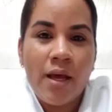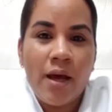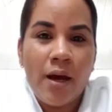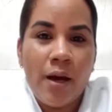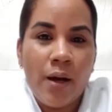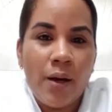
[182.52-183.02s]

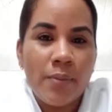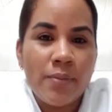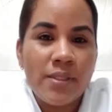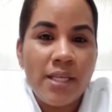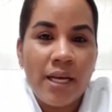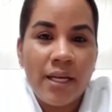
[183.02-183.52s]

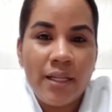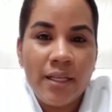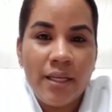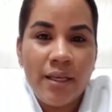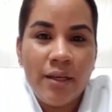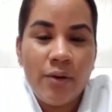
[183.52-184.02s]

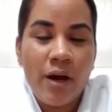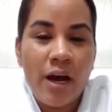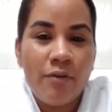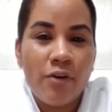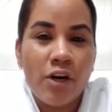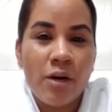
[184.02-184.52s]
Secondly, you
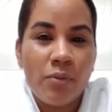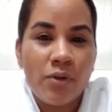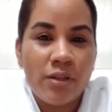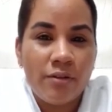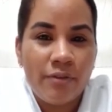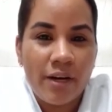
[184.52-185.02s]
have
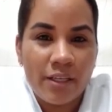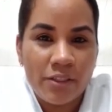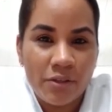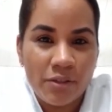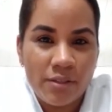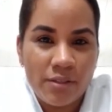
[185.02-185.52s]
hormonal
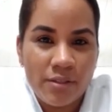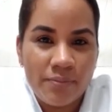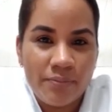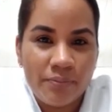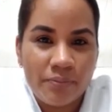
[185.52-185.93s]
factors.